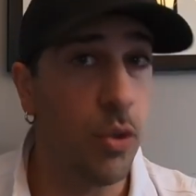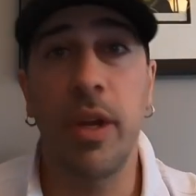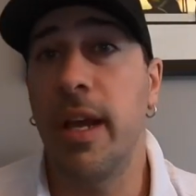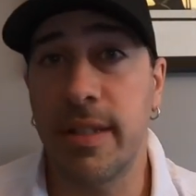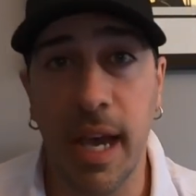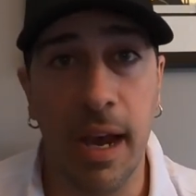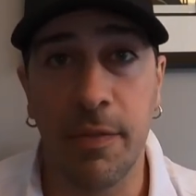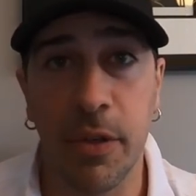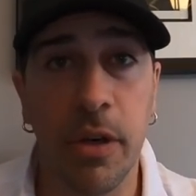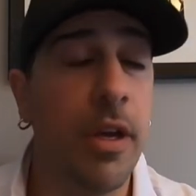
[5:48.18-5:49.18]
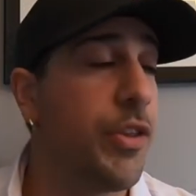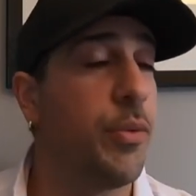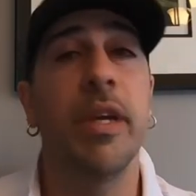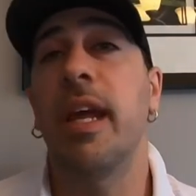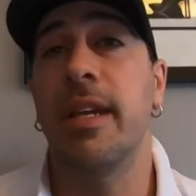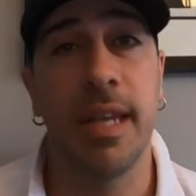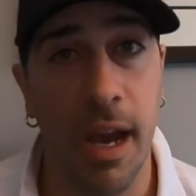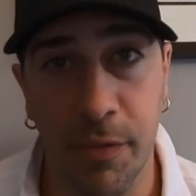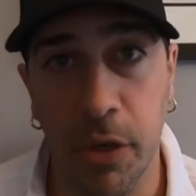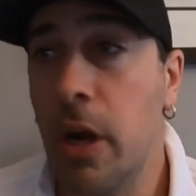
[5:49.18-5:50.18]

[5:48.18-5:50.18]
2 days after, 3 days after.